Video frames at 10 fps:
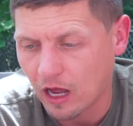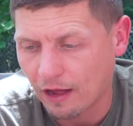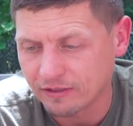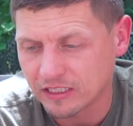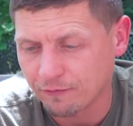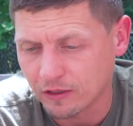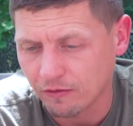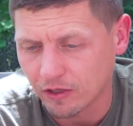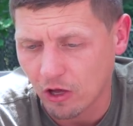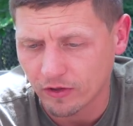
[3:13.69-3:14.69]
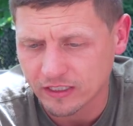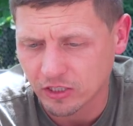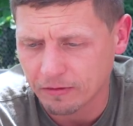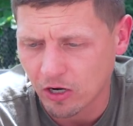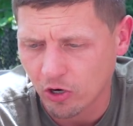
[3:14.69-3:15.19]
live alone, that's
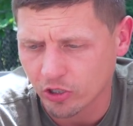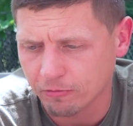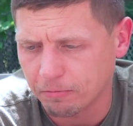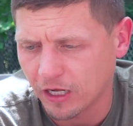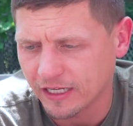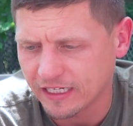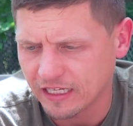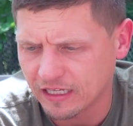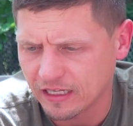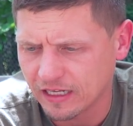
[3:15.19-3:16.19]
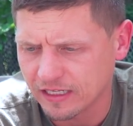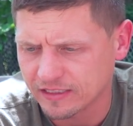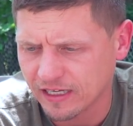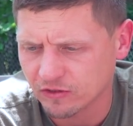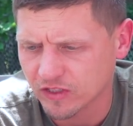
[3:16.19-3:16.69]
going to be harder, but
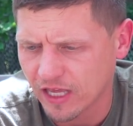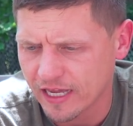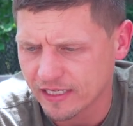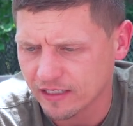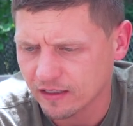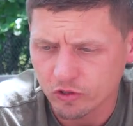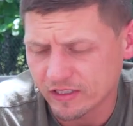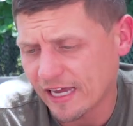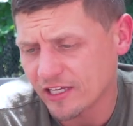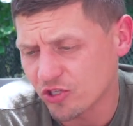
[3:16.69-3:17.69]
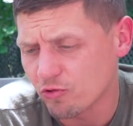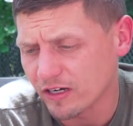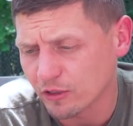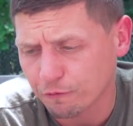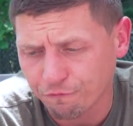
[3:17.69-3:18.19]
it sounds like you say you
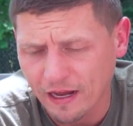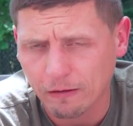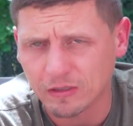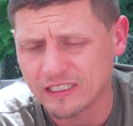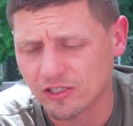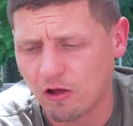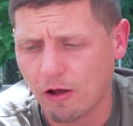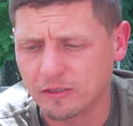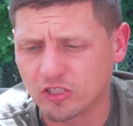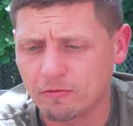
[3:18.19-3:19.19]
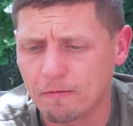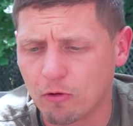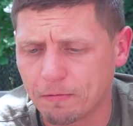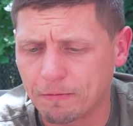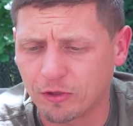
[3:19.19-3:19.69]
and your family, so I'm assuming
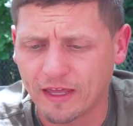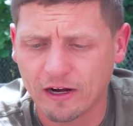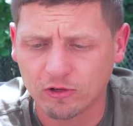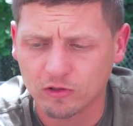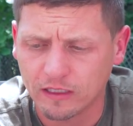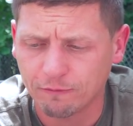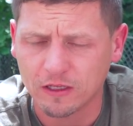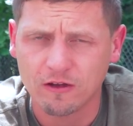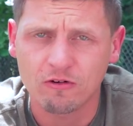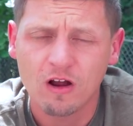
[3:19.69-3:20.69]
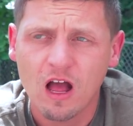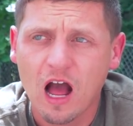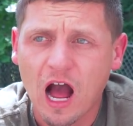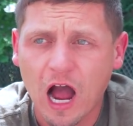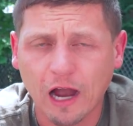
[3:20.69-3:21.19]
more people there live with you.
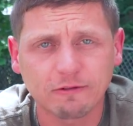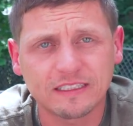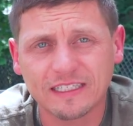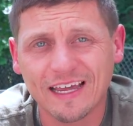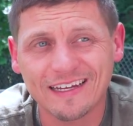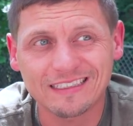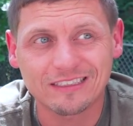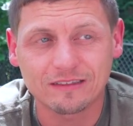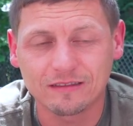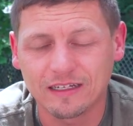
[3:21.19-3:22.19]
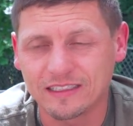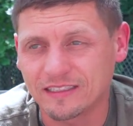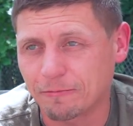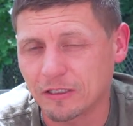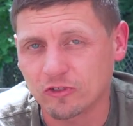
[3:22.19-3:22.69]
I would say it's
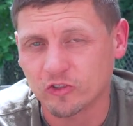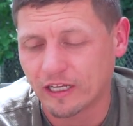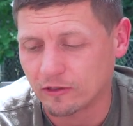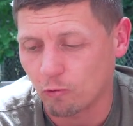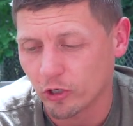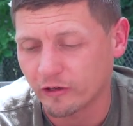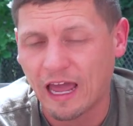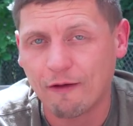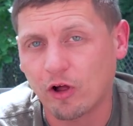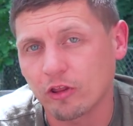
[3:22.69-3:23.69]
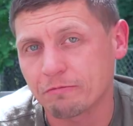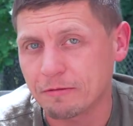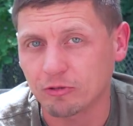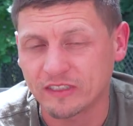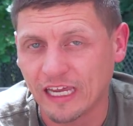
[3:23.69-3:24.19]
something you're just going to have to work on, have other
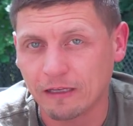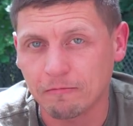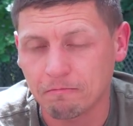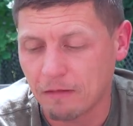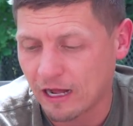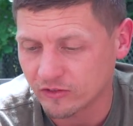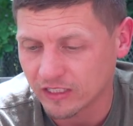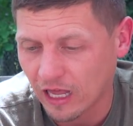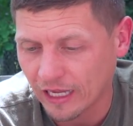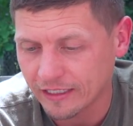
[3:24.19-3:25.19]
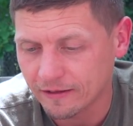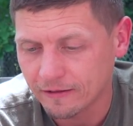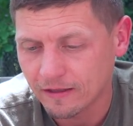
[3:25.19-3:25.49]
people take him outside,